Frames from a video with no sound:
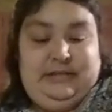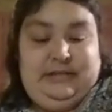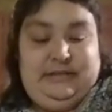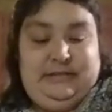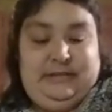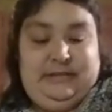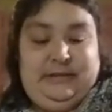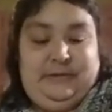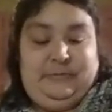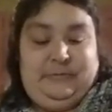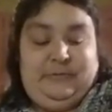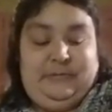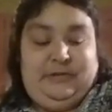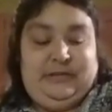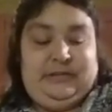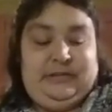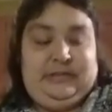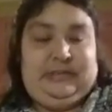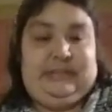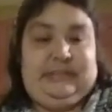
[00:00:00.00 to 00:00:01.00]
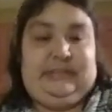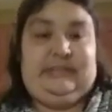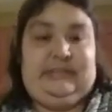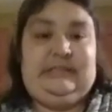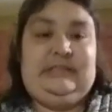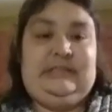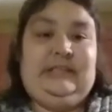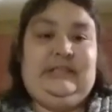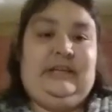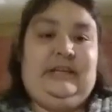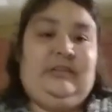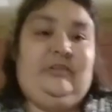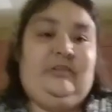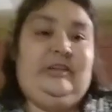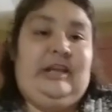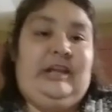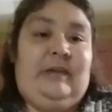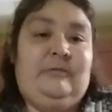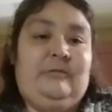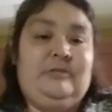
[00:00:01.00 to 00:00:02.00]
And we're gonna knead this together, and
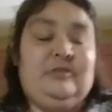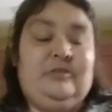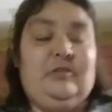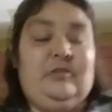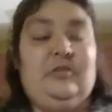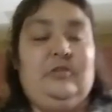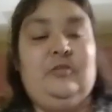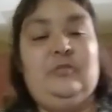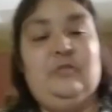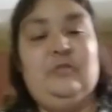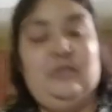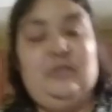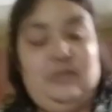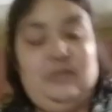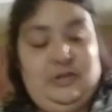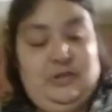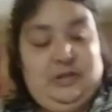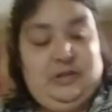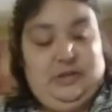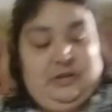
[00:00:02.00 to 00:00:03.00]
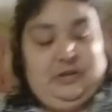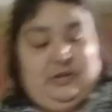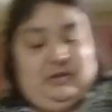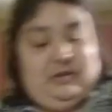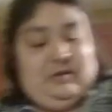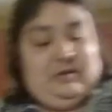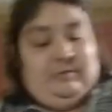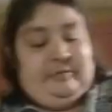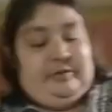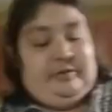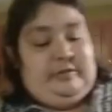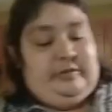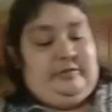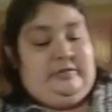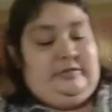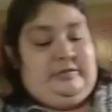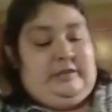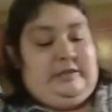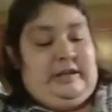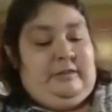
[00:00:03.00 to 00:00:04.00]
I will show you what it
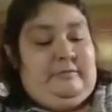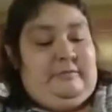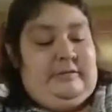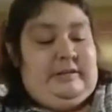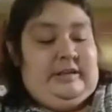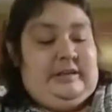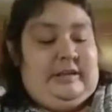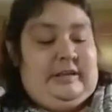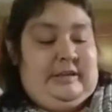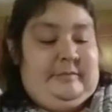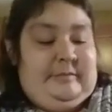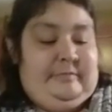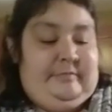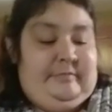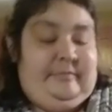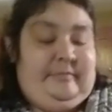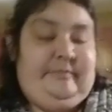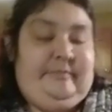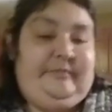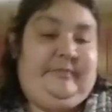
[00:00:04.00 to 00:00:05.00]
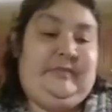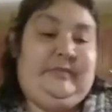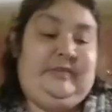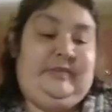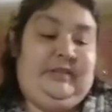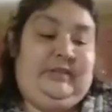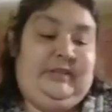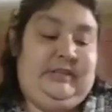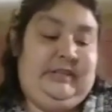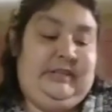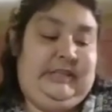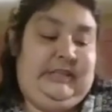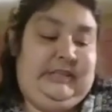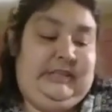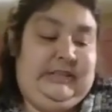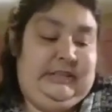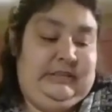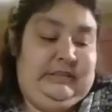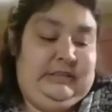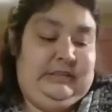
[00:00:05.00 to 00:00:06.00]
looks like when I'm done
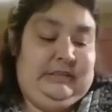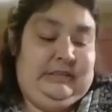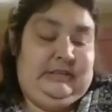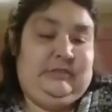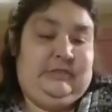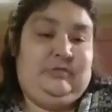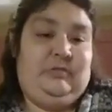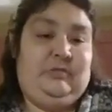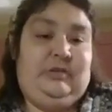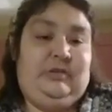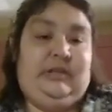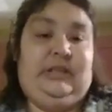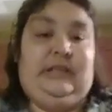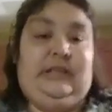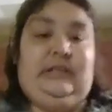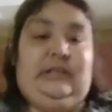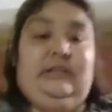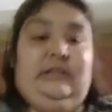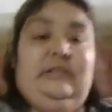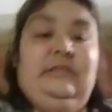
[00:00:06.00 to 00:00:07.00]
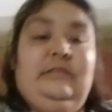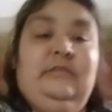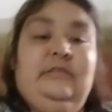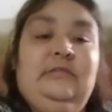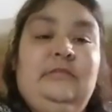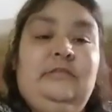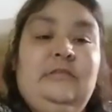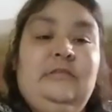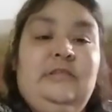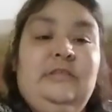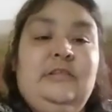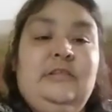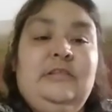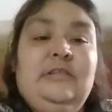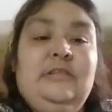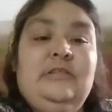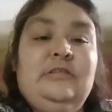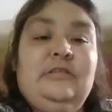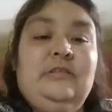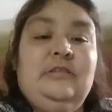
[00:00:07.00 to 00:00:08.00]
kneading the shortening.
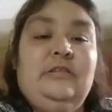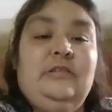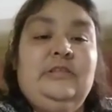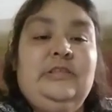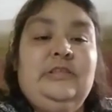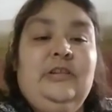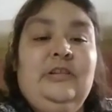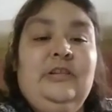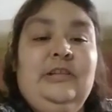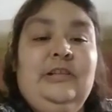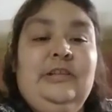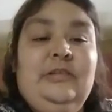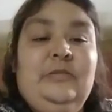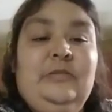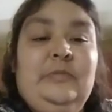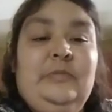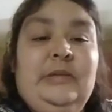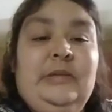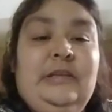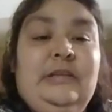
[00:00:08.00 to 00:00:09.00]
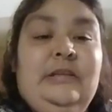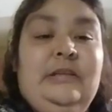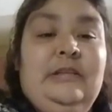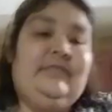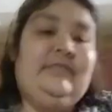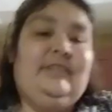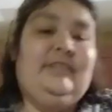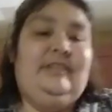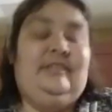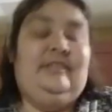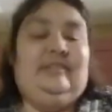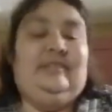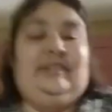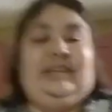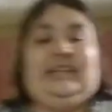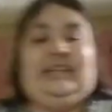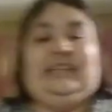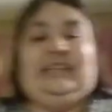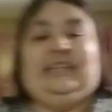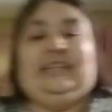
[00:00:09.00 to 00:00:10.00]
So I'll see you in a little bit.
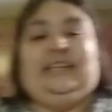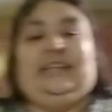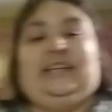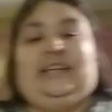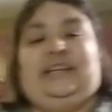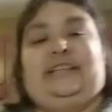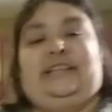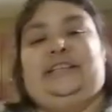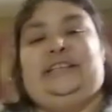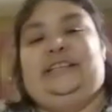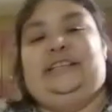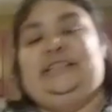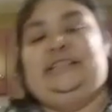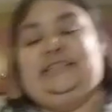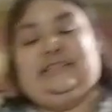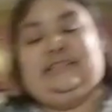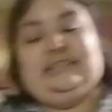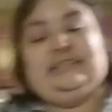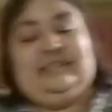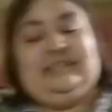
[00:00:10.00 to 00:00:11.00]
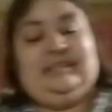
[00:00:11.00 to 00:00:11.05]
The anise